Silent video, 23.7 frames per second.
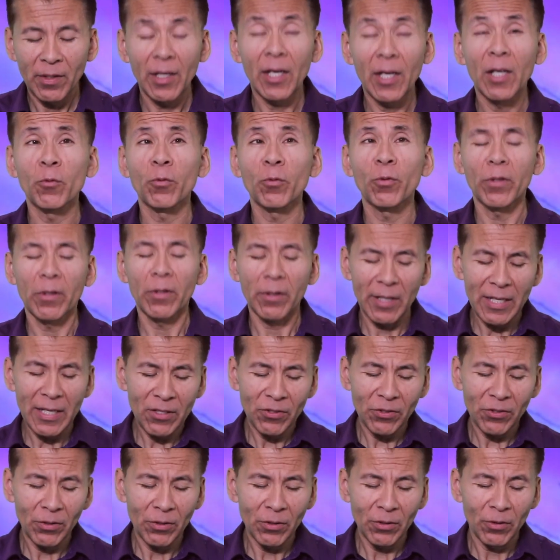and
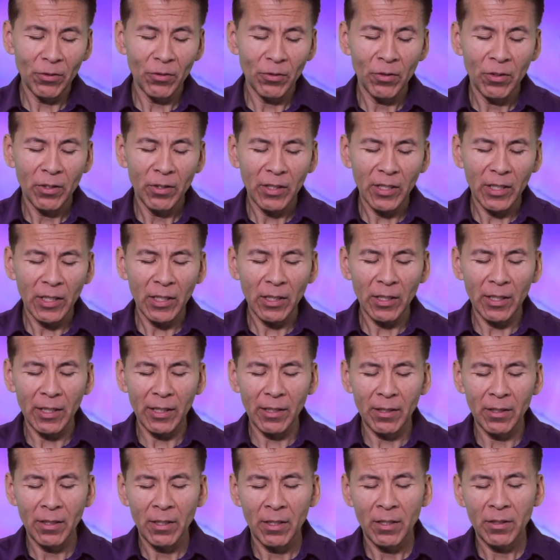relational
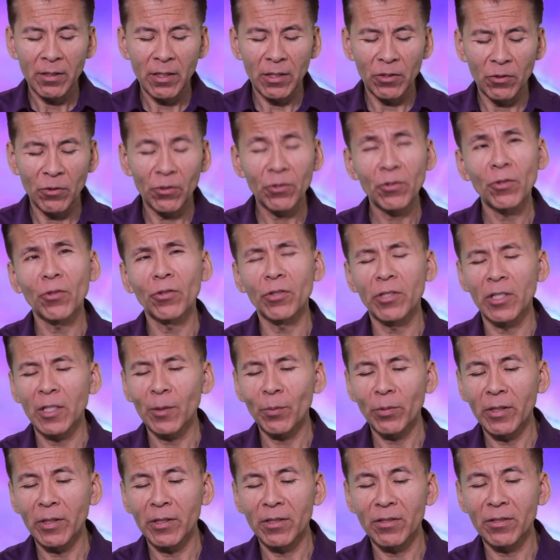healing that you so
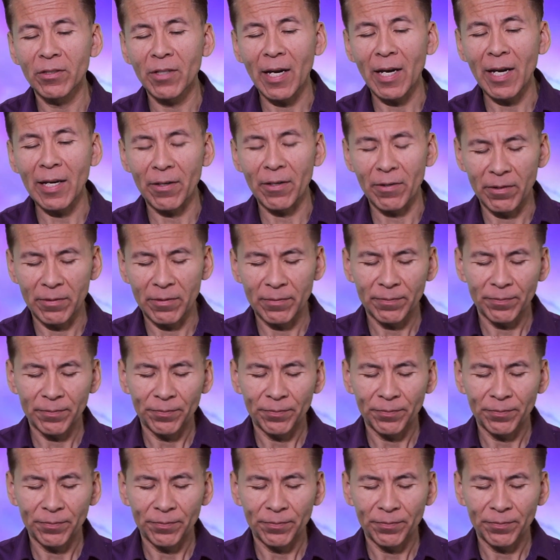deeply desire.